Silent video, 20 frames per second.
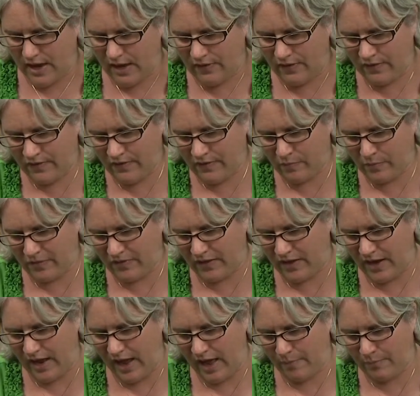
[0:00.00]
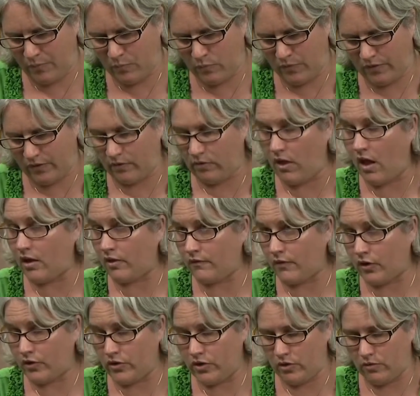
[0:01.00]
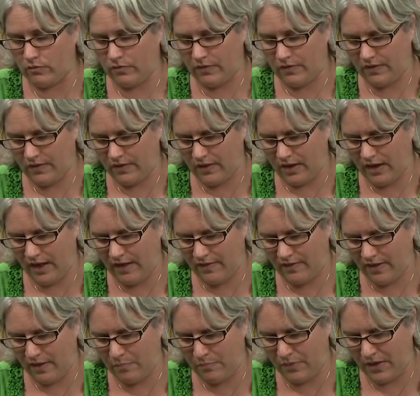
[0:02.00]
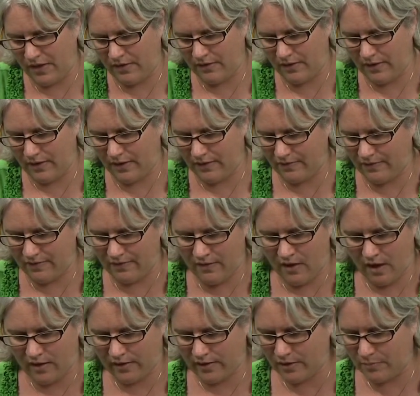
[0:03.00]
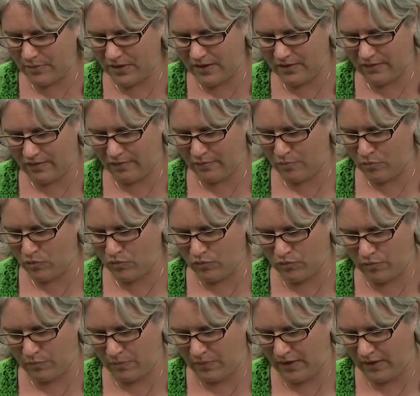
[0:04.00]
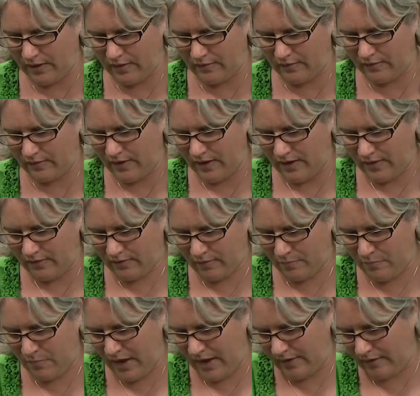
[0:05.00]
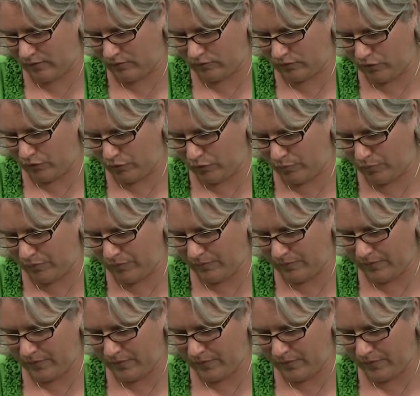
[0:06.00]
And this is what's going to happen with a lot of our youth, is that as they bend it, it's not going to be a smooth bend to make a loop.